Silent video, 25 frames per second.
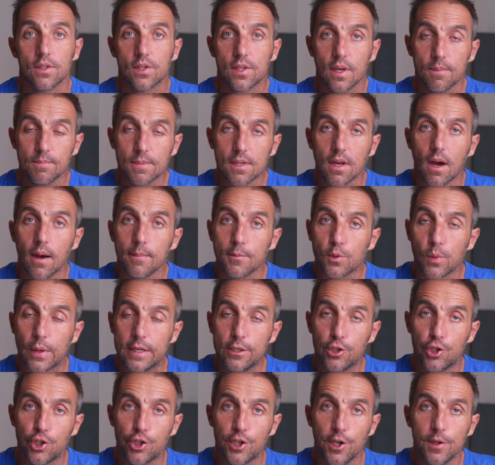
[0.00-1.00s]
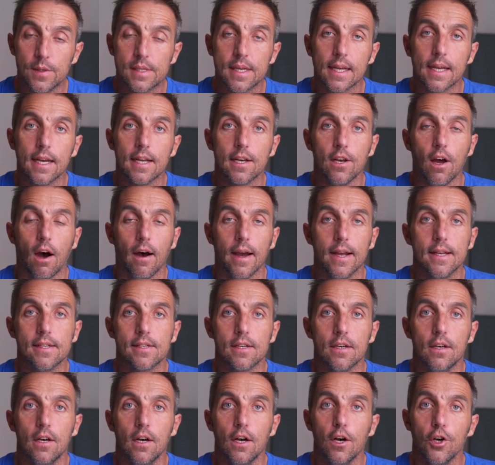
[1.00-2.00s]
Sometimes when shooting at
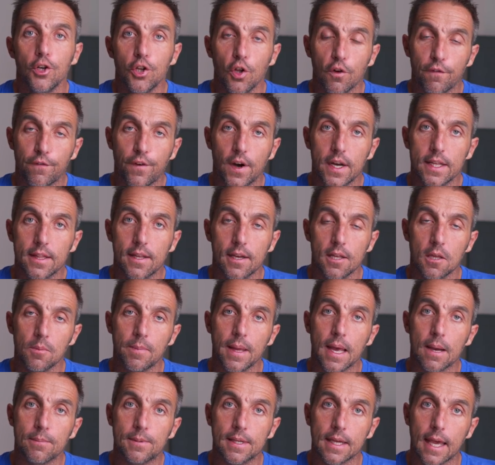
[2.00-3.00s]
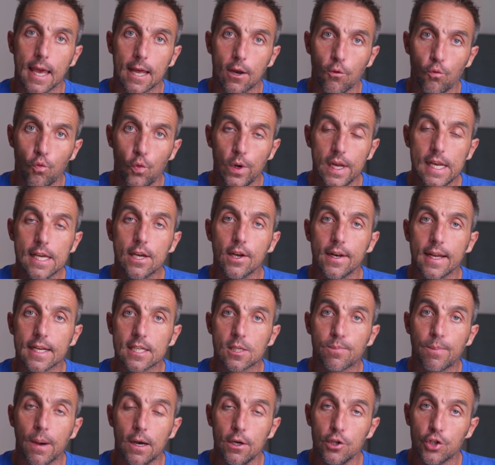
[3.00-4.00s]
night, you'll find that you'll be able to get a really good
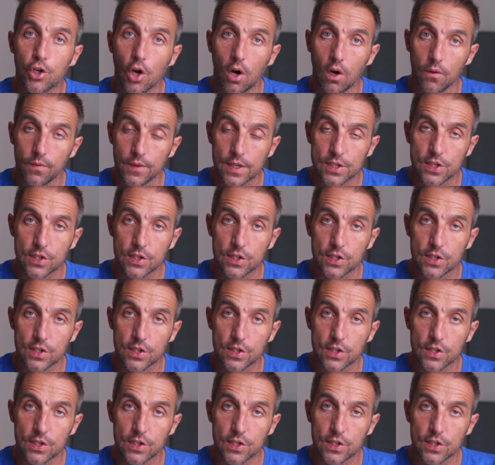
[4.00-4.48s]
exposure on the